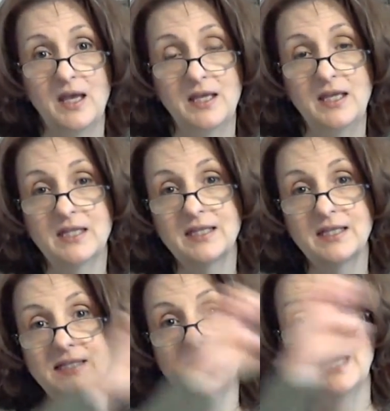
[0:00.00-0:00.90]

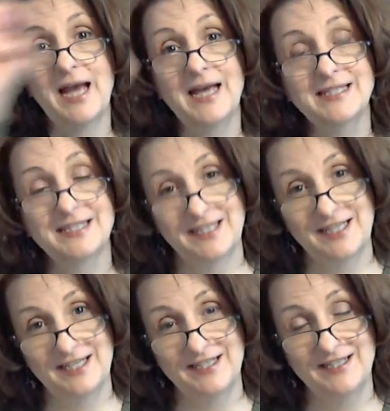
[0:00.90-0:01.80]

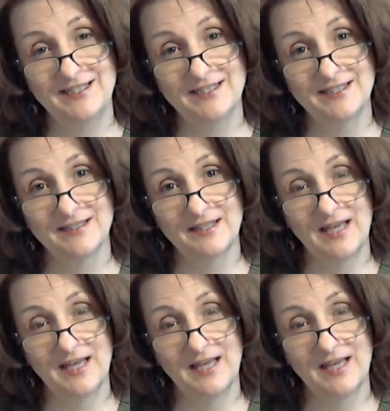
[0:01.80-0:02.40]
Ecclesiastes,